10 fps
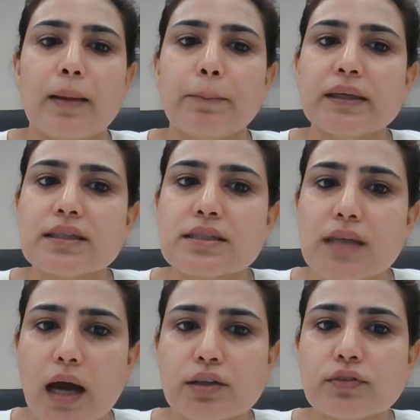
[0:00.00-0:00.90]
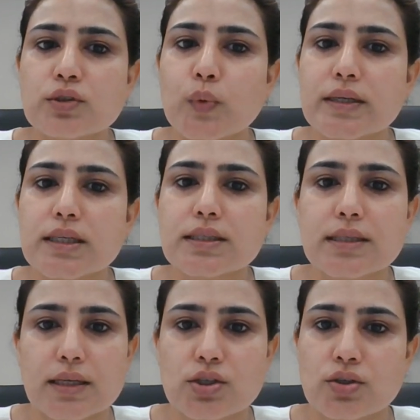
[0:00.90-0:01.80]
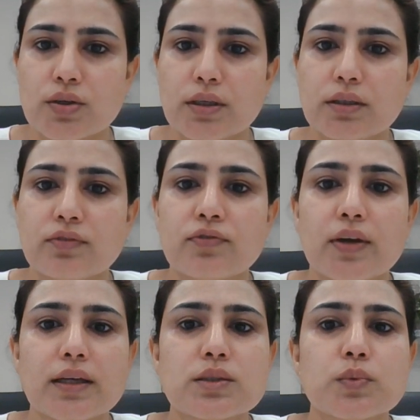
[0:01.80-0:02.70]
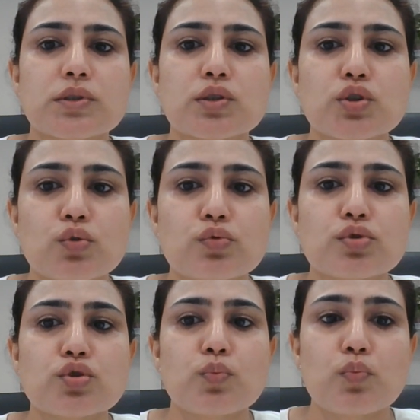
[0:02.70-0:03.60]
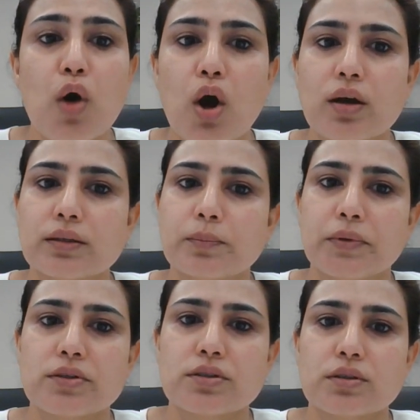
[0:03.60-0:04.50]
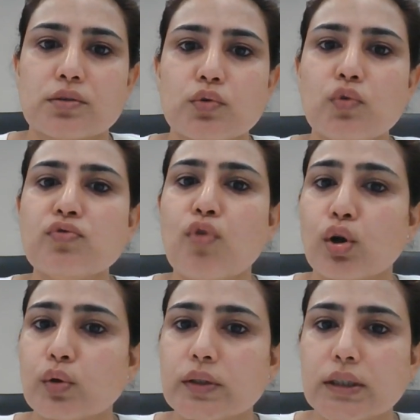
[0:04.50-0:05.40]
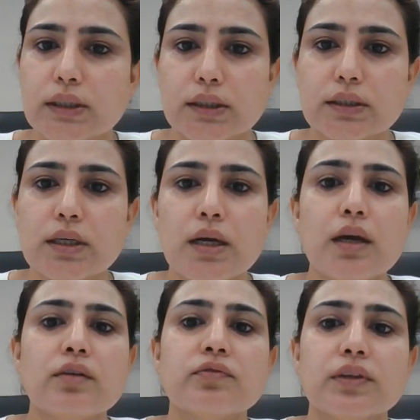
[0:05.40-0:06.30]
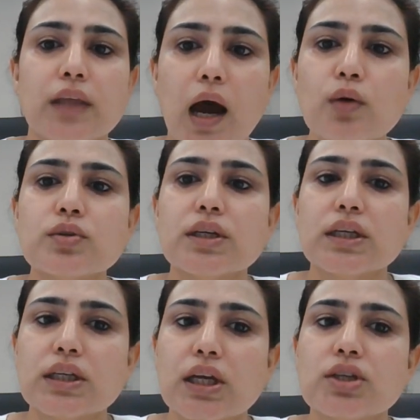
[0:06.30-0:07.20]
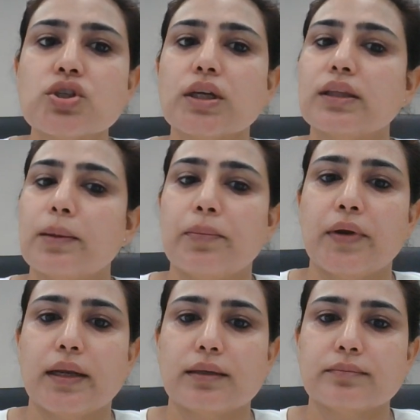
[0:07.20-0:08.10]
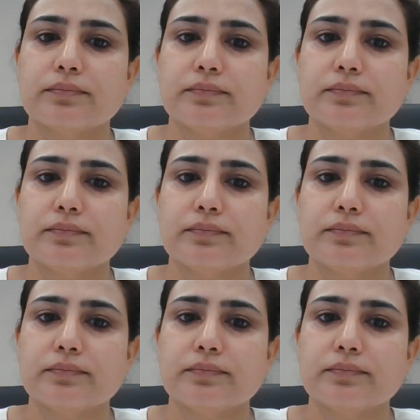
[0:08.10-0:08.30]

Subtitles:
By the start of the 20th century, the phrase was used to mock the person who followed the herd without engaging their brain.